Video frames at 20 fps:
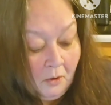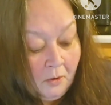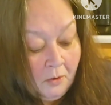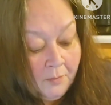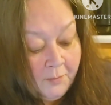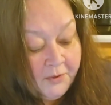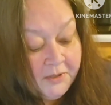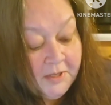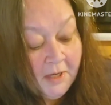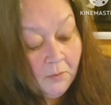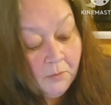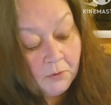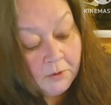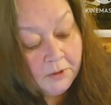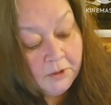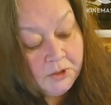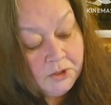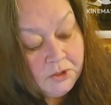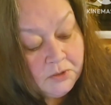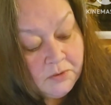But yeah, we're
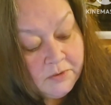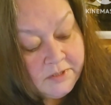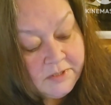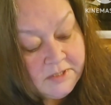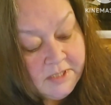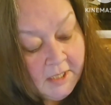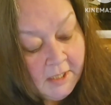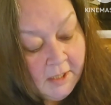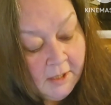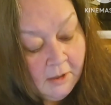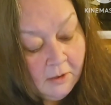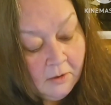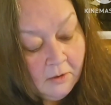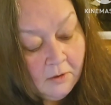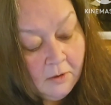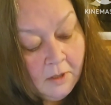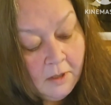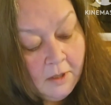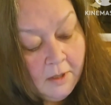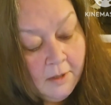gonna do this
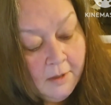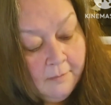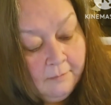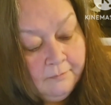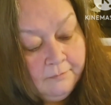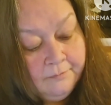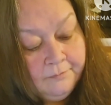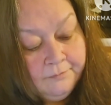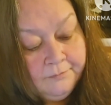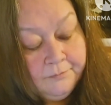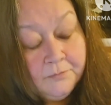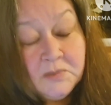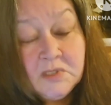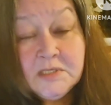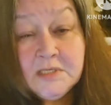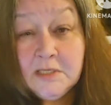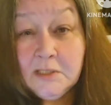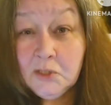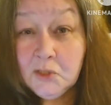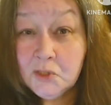hair
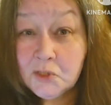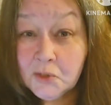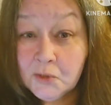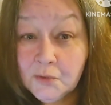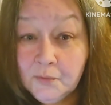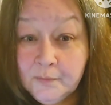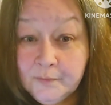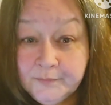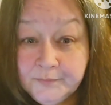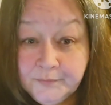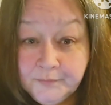tincture.